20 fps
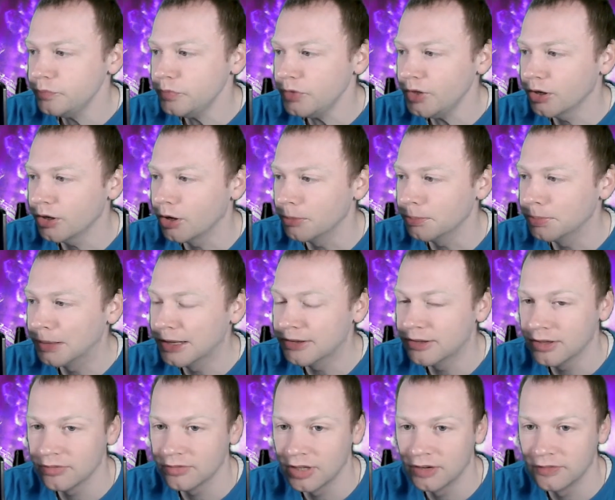I've got
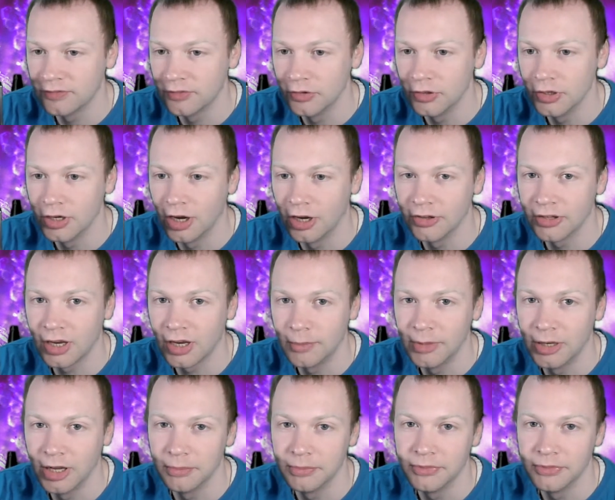plenty of stuff for you guys
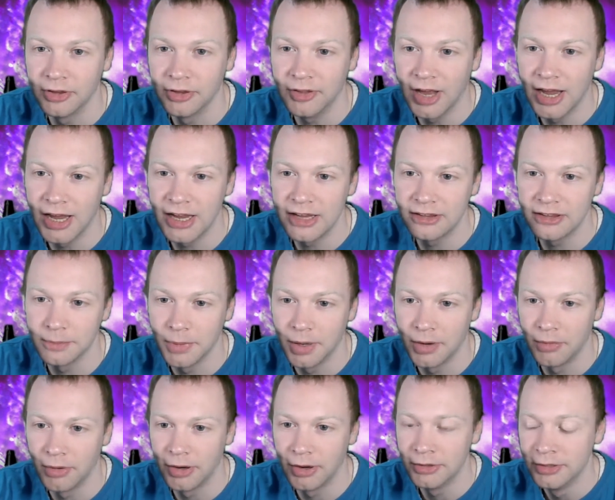coming up today,
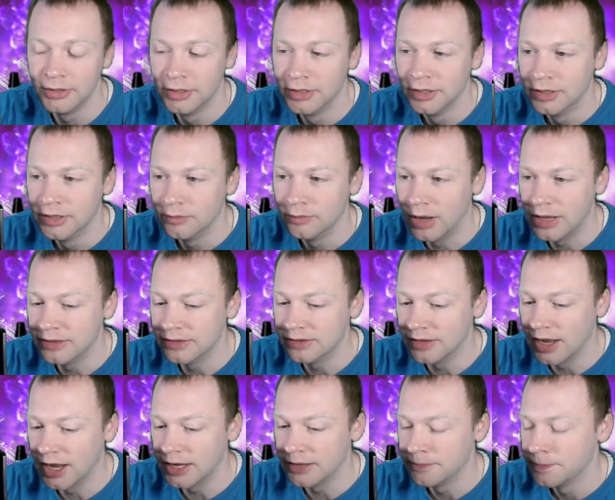tomorrow,
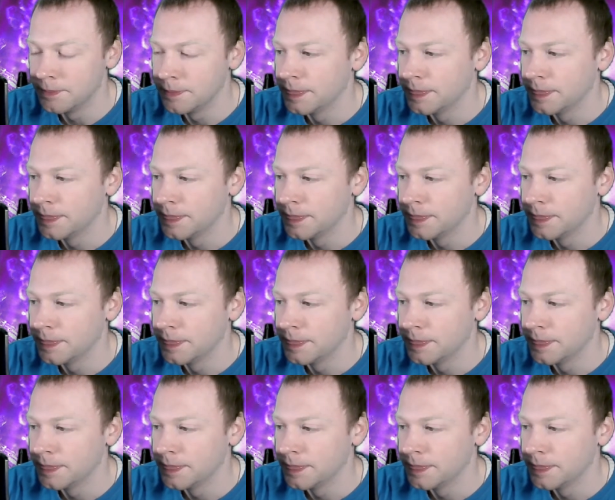Wednesday.